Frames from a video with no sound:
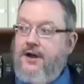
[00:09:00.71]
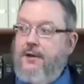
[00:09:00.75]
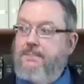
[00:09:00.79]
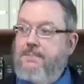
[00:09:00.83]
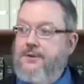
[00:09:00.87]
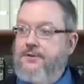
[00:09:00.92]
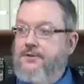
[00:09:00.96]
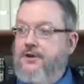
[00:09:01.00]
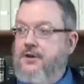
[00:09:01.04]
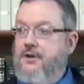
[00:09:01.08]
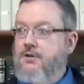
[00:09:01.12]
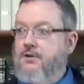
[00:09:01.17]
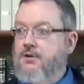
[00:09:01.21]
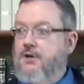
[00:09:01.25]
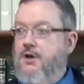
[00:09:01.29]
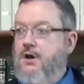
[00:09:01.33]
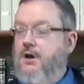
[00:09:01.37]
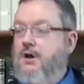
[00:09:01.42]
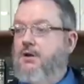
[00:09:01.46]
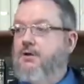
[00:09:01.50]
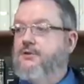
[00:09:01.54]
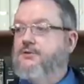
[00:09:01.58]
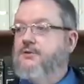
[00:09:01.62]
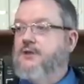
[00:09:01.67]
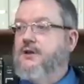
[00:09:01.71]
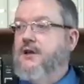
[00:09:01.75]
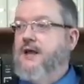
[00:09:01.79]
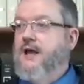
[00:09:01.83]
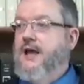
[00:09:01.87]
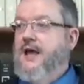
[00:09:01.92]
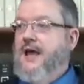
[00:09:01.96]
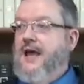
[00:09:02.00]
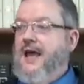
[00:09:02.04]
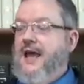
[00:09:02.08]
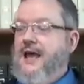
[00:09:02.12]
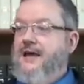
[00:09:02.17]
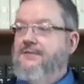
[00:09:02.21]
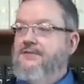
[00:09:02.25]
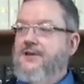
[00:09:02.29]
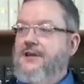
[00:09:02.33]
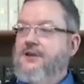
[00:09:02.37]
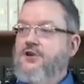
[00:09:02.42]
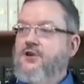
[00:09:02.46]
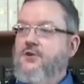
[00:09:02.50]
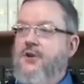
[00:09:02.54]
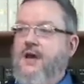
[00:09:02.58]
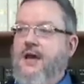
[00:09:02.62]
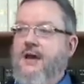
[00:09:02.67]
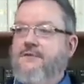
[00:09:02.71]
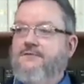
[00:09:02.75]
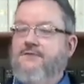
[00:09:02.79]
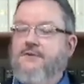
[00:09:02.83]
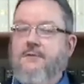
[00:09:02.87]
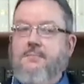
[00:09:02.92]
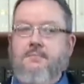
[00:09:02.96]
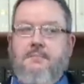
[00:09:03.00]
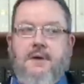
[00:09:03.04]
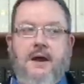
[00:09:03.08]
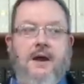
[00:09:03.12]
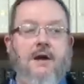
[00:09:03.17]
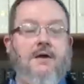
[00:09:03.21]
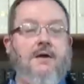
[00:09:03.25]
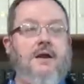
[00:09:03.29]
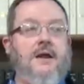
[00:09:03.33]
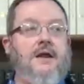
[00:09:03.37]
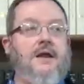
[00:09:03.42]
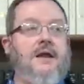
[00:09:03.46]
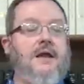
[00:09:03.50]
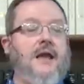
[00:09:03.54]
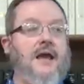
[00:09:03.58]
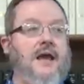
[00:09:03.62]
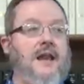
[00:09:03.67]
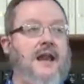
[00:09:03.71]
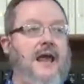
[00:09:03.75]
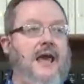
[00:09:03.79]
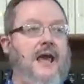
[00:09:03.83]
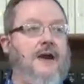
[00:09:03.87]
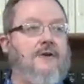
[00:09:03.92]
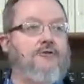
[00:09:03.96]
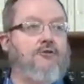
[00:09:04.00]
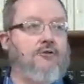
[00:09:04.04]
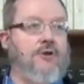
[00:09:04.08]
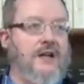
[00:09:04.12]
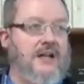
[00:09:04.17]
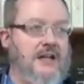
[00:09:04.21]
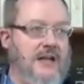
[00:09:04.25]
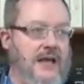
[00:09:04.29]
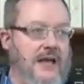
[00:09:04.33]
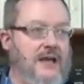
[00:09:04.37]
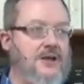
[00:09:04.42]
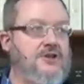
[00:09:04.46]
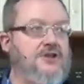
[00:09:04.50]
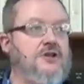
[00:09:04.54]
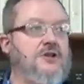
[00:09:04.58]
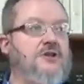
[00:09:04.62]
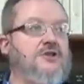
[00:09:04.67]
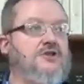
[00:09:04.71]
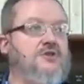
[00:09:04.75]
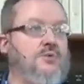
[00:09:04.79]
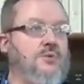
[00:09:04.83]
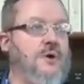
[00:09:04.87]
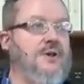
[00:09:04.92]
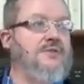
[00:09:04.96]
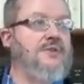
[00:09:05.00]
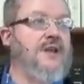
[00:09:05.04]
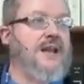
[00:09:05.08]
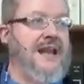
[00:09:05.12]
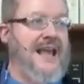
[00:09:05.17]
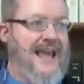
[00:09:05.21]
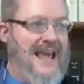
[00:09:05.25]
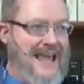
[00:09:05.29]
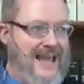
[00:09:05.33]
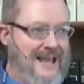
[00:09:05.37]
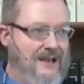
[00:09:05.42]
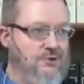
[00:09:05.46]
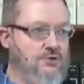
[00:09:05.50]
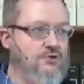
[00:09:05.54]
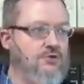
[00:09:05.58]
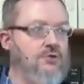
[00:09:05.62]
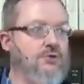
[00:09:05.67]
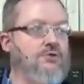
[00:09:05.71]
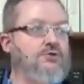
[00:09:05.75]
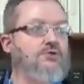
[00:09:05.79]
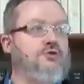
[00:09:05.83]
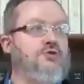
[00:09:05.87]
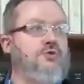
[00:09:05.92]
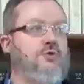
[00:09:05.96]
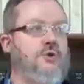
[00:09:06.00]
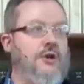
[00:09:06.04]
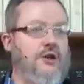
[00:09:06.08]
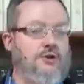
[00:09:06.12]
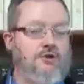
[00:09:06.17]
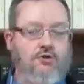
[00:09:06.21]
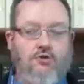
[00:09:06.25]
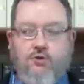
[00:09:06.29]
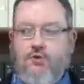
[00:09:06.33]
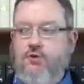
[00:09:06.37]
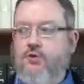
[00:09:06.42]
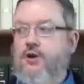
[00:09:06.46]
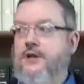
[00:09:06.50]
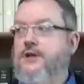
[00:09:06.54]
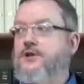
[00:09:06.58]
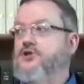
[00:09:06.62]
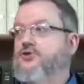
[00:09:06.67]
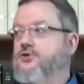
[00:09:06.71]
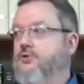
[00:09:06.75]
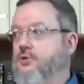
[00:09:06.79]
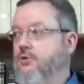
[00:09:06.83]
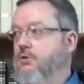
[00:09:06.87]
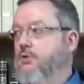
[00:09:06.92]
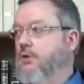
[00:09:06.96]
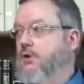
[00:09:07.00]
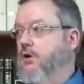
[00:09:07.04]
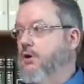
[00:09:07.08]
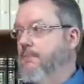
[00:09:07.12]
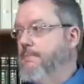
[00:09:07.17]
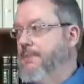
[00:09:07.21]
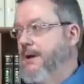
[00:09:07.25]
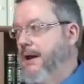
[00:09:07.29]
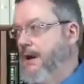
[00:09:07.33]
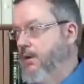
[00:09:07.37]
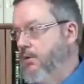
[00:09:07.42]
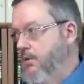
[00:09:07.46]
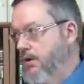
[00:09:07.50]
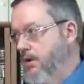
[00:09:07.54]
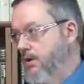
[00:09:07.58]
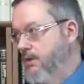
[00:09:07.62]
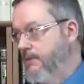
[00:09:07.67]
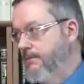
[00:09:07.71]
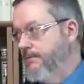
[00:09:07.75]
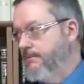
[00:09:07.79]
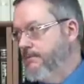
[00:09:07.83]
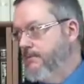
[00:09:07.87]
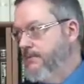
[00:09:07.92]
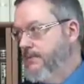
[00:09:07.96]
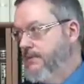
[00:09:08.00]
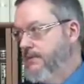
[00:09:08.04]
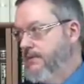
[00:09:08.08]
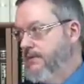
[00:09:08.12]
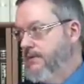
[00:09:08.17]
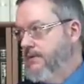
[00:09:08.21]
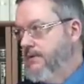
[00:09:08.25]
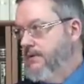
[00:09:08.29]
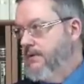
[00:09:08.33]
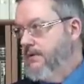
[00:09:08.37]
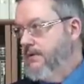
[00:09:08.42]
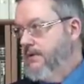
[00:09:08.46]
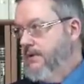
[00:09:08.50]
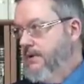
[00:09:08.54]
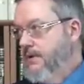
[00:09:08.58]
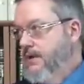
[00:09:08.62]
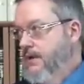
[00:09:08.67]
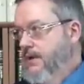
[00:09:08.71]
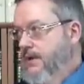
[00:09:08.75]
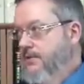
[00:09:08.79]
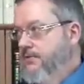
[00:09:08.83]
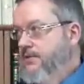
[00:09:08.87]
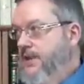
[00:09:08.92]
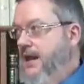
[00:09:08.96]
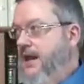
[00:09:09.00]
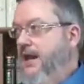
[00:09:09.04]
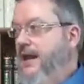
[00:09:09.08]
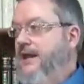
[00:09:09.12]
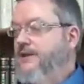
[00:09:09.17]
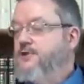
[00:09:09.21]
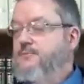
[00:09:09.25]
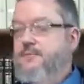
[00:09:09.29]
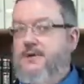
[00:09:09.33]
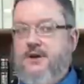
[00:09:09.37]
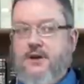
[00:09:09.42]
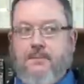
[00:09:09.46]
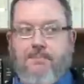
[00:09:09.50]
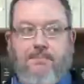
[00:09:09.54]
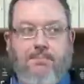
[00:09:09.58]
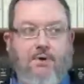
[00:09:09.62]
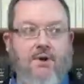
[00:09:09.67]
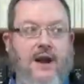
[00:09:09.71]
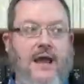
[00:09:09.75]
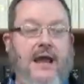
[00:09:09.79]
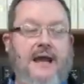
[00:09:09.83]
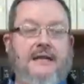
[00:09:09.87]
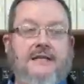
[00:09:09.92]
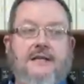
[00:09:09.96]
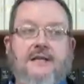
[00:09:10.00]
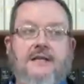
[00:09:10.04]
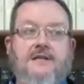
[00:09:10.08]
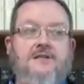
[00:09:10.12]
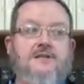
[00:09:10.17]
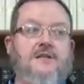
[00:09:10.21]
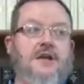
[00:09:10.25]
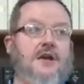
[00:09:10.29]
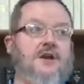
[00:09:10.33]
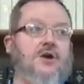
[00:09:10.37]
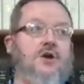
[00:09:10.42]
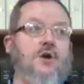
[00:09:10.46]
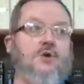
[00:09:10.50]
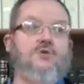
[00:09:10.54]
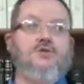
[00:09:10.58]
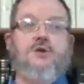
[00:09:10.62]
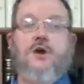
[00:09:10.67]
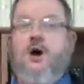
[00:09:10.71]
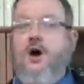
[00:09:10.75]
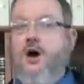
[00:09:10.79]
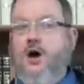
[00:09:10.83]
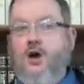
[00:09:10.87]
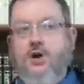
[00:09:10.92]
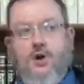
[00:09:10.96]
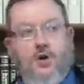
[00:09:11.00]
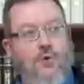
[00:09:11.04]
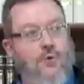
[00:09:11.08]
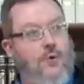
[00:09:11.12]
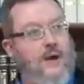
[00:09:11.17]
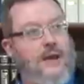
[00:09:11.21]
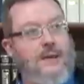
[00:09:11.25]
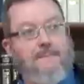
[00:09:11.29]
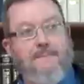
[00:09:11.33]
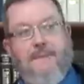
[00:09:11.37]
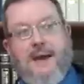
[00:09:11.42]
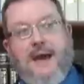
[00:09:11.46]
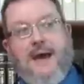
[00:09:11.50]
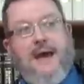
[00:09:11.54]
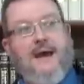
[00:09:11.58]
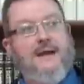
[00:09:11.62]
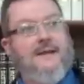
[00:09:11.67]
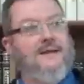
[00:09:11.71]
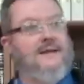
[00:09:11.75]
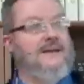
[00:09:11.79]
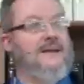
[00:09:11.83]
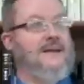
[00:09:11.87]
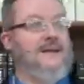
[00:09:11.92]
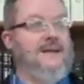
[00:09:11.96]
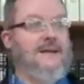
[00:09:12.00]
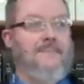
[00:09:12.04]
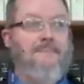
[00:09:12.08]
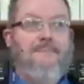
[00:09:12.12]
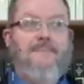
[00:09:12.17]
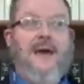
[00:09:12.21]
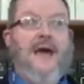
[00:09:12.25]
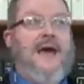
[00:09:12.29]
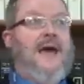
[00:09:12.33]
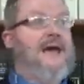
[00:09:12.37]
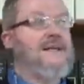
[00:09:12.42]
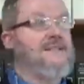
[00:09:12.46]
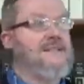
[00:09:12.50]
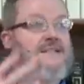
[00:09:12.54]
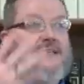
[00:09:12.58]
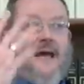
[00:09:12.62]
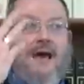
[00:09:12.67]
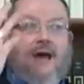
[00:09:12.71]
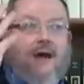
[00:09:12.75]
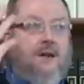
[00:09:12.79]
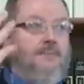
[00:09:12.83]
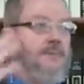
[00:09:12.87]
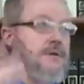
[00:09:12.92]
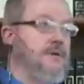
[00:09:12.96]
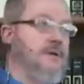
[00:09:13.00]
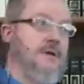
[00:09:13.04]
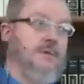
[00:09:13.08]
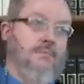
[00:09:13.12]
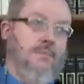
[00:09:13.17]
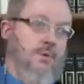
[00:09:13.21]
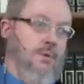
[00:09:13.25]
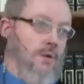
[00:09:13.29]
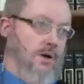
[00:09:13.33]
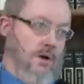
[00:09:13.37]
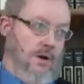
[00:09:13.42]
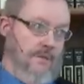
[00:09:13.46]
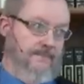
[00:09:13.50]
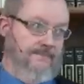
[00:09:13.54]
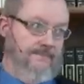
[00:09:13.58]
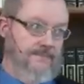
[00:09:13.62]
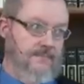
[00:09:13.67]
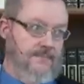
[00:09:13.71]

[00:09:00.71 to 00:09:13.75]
up in the occult and then you have to marry and have relations with an angel to increase your occult power. That has been a practice that goes all the way back past Sodom and Gomorrah.